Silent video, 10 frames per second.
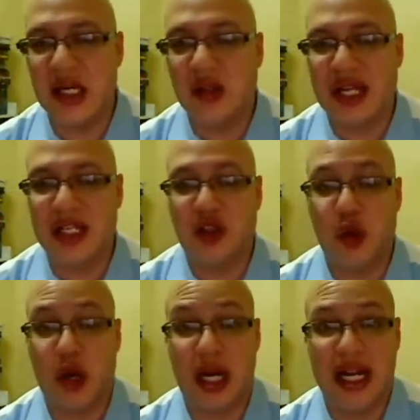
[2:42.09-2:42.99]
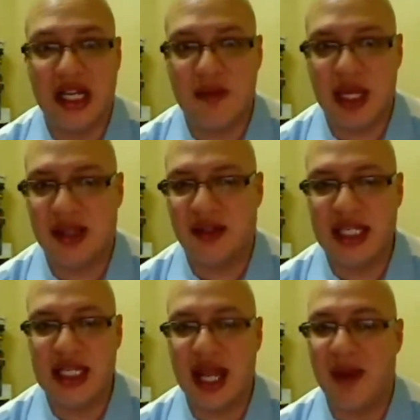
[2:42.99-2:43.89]
and it looks like he tore a ligament in his
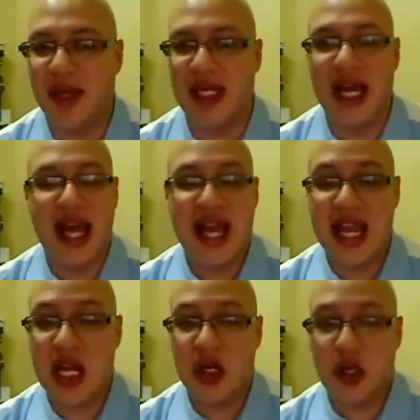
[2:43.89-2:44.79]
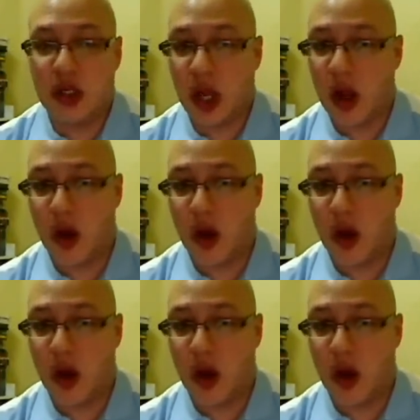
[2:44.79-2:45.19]
knee. I mean, it looked